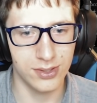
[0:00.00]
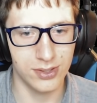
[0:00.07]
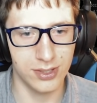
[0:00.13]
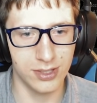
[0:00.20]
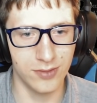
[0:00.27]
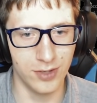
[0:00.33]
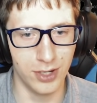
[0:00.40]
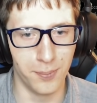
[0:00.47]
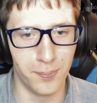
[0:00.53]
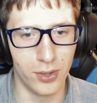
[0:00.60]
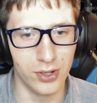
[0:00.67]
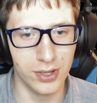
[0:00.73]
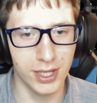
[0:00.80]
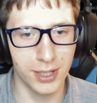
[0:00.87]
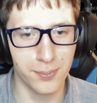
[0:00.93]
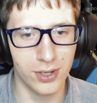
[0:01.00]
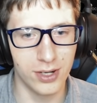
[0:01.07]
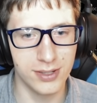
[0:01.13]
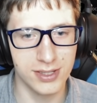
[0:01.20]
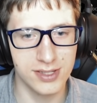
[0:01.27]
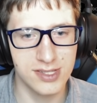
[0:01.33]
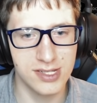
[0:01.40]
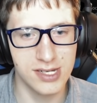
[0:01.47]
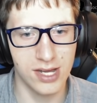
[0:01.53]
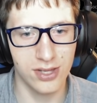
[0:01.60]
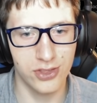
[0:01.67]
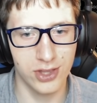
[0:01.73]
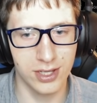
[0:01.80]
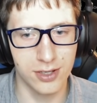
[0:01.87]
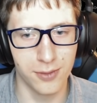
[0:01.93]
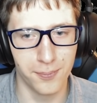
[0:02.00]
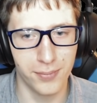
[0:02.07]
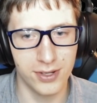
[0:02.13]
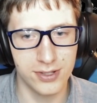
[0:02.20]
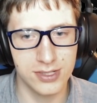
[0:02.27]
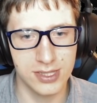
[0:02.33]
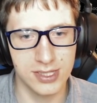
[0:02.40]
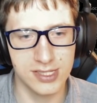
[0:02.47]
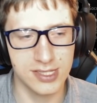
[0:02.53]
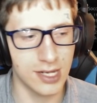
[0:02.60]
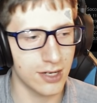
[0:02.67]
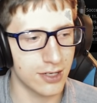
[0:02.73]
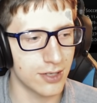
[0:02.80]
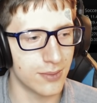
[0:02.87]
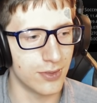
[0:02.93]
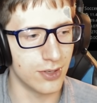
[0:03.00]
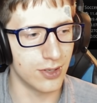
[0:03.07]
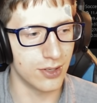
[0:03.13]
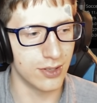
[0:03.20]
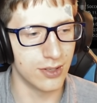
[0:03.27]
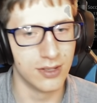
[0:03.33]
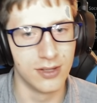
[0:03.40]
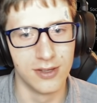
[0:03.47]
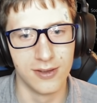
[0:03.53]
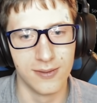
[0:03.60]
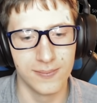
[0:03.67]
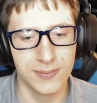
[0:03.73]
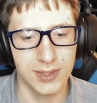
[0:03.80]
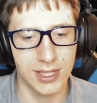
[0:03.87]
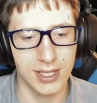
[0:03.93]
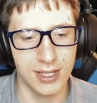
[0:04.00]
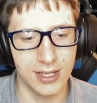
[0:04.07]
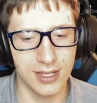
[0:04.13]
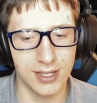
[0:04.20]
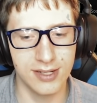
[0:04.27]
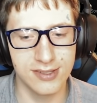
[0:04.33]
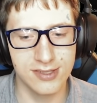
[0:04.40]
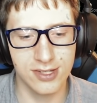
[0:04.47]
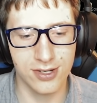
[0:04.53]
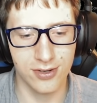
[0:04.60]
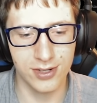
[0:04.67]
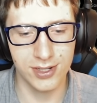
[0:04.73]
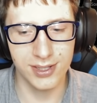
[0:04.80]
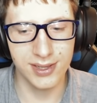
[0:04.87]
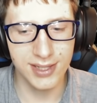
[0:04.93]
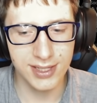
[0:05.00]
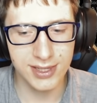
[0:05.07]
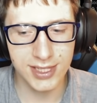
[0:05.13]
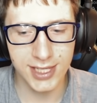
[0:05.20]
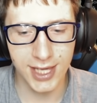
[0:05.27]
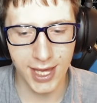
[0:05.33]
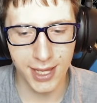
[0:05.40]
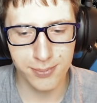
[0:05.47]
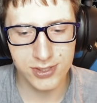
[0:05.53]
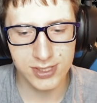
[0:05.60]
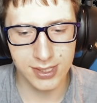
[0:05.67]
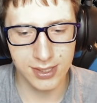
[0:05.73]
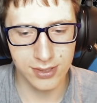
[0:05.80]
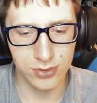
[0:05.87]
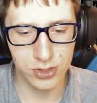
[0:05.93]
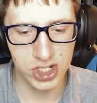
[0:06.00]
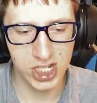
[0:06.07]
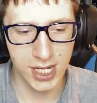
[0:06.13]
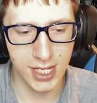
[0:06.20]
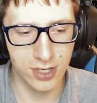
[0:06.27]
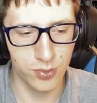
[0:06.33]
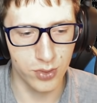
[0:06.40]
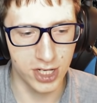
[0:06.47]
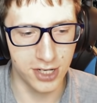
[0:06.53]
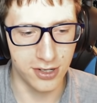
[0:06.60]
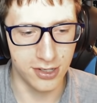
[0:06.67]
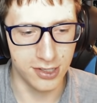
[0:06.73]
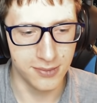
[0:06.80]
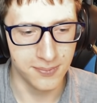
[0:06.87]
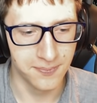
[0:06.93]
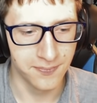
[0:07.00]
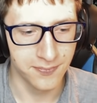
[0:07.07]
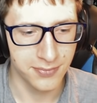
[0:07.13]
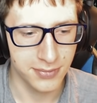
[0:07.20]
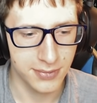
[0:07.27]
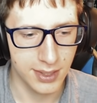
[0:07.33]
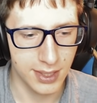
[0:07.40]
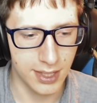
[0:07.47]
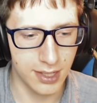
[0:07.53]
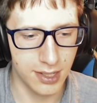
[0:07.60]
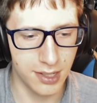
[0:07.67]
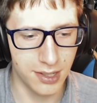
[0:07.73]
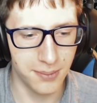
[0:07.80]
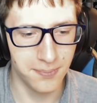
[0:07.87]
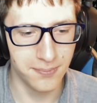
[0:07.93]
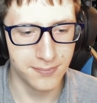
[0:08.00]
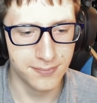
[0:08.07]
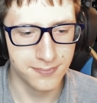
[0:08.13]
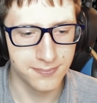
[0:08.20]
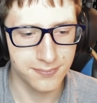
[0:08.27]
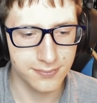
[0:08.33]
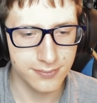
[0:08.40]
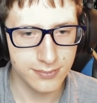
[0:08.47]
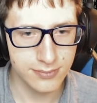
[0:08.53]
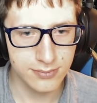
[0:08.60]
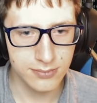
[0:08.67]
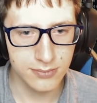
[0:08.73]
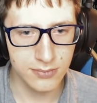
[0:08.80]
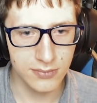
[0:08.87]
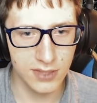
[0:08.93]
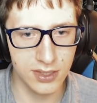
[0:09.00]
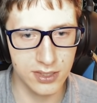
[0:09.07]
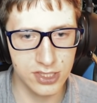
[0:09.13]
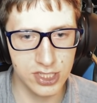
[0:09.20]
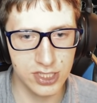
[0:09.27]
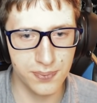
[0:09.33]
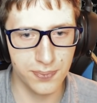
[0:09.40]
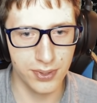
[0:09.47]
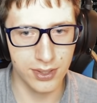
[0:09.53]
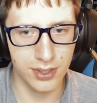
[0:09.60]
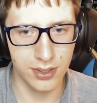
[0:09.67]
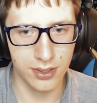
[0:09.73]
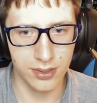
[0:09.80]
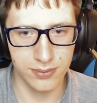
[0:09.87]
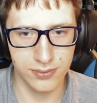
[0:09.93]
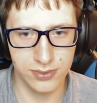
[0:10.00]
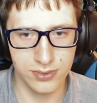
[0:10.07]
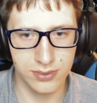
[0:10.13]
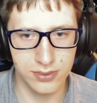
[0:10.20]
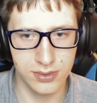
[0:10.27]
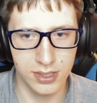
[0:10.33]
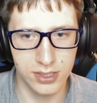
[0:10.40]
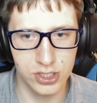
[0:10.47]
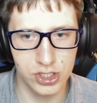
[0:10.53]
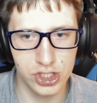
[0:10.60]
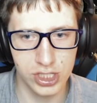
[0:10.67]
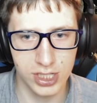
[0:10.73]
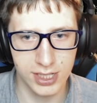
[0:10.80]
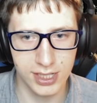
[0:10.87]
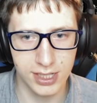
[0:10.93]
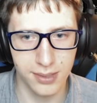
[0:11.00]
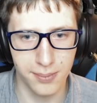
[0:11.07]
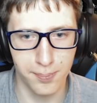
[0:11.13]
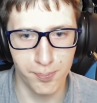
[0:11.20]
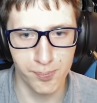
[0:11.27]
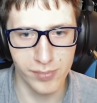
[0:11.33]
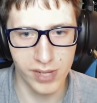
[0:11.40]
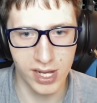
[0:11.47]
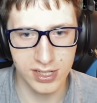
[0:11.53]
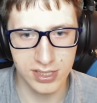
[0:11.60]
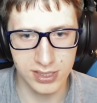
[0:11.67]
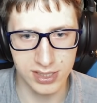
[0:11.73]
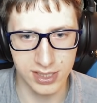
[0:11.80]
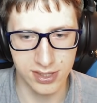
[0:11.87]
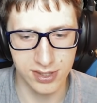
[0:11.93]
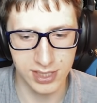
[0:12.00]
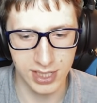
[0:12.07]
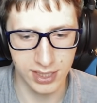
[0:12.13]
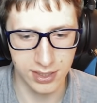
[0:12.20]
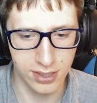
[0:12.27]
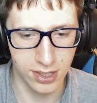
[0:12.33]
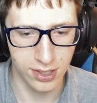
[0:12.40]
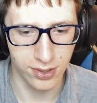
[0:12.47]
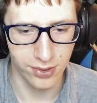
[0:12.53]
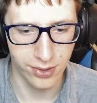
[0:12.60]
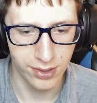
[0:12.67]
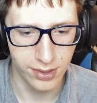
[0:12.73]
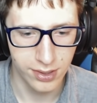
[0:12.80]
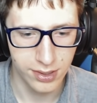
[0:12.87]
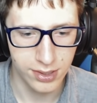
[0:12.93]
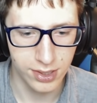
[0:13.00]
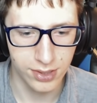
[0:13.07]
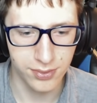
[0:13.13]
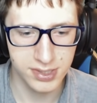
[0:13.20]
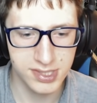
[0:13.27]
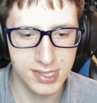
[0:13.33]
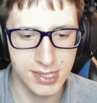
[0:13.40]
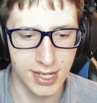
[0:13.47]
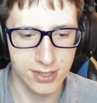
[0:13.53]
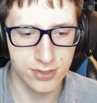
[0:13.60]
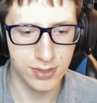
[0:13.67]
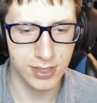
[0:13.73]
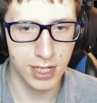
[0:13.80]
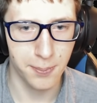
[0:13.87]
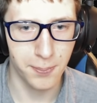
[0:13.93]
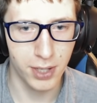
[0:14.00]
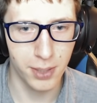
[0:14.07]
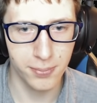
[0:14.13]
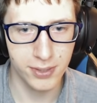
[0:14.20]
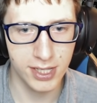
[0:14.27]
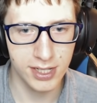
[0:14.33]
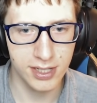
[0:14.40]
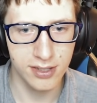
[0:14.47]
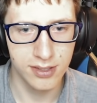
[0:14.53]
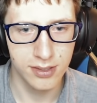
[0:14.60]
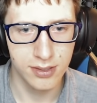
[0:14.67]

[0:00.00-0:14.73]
Even a bowling ball is nothing compared to the soccer ball. It is currently the absolute Chad winner. Um, Let's just put a giant monolith. No, no, what's next? We got a pumpkin.